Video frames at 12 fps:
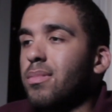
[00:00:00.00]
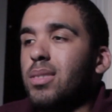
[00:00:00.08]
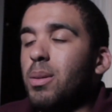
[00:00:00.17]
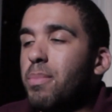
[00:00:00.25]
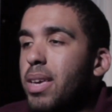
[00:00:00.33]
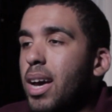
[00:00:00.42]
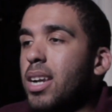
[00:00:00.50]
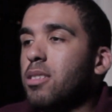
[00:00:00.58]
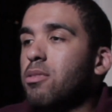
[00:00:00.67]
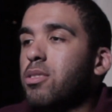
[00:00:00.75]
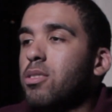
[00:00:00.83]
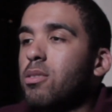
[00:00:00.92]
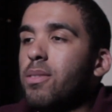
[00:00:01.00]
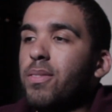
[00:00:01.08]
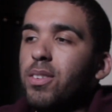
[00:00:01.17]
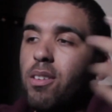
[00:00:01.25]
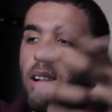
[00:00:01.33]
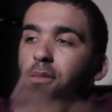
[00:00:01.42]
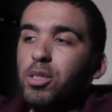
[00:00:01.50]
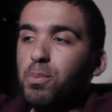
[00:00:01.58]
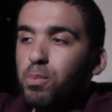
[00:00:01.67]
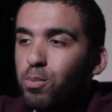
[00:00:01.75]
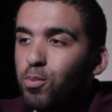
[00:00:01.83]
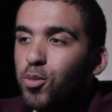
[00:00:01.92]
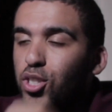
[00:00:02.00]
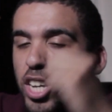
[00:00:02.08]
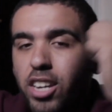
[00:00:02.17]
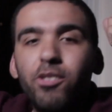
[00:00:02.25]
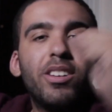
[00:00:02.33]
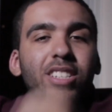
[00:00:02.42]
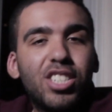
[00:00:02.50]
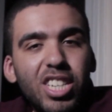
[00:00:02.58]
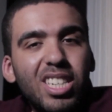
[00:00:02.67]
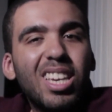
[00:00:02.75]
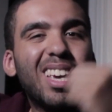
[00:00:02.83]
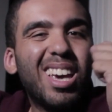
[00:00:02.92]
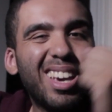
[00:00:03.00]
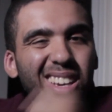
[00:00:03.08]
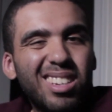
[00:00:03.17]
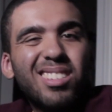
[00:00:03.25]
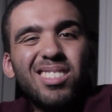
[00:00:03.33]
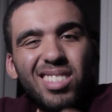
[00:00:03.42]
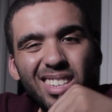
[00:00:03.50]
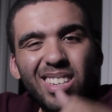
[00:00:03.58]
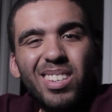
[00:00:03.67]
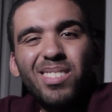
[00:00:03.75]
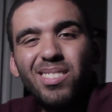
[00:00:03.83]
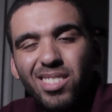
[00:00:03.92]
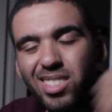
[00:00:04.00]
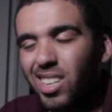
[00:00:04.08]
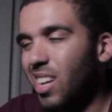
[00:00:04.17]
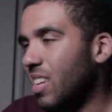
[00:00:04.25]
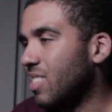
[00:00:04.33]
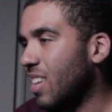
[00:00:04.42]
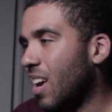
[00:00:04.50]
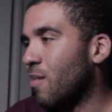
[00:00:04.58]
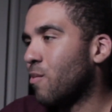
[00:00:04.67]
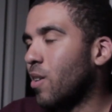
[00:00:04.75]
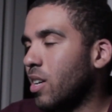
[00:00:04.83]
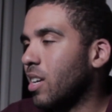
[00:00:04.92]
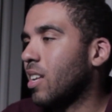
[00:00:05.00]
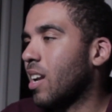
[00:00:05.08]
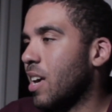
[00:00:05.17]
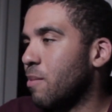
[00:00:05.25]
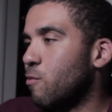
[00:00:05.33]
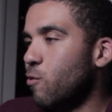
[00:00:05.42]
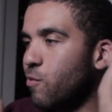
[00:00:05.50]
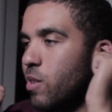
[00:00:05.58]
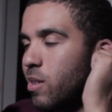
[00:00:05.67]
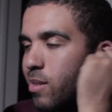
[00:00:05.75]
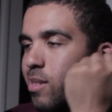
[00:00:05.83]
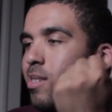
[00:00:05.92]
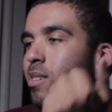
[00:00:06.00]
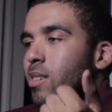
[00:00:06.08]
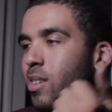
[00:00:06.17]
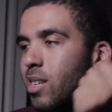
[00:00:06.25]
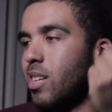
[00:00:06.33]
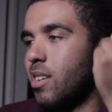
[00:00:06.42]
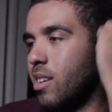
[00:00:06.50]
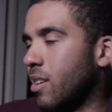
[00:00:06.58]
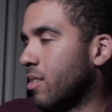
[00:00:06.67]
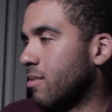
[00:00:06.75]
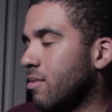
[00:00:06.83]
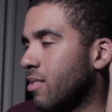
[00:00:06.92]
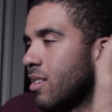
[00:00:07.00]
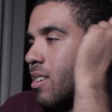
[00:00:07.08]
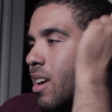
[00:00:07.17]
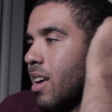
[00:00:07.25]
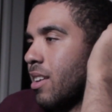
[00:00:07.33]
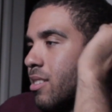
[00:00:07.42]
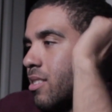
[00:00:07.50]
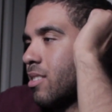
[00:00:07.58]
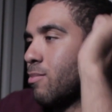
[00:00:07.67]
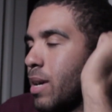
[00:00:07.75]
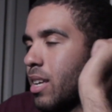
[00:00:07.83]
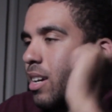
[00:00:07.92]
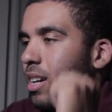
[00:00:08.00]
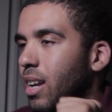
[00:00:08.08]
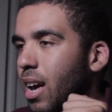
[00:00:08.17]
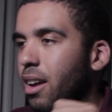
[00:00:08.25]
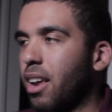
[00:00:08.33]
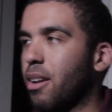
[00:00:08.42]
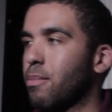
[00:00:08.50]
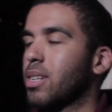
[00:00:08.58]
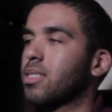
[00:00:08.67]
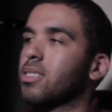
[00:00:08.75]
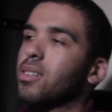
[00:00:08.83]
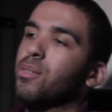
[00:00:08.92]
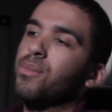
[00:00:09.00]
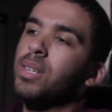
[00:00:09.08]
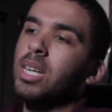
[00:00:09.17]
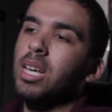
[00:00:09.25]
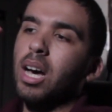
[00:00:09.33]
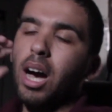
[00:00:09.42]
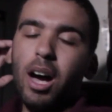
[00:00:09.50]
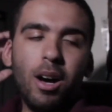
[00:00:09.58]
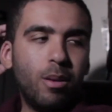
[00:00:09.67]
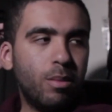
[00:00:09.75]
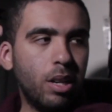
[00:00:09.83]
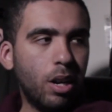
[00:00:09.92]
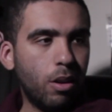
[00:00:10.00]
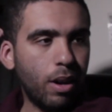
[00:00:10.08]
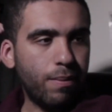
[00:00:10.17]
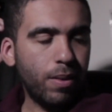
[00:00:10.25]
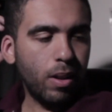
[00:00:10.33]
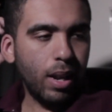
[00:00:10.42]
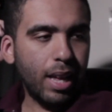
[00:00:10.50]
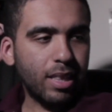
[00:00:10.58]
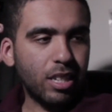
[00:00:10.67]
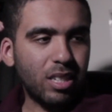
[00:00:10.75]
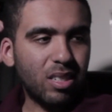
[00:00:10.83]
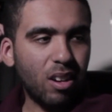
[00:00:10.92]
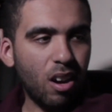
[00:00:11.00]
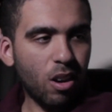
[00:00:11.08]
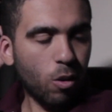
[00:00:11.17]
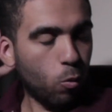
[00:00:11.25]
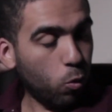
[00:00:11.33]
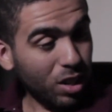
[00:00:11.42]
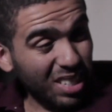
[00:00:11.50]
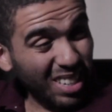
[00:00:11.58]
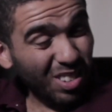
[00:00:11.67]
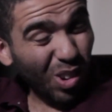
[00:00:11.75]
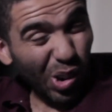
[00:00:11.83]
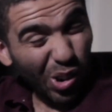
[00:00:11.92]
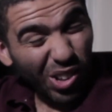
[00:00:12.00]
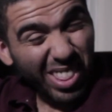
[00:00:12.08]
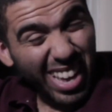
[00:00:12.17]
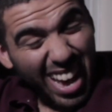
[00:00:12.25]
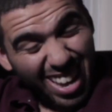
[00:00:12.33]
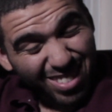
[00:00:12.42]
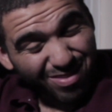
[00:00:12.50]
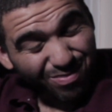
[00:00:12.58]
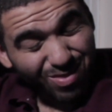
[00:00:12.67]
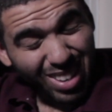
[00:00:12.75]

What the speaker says: To be honest with you, even though I was jigging to it and shit like that, fucking like moving and just making a clown out of myself, I felt like the song wasn't all that.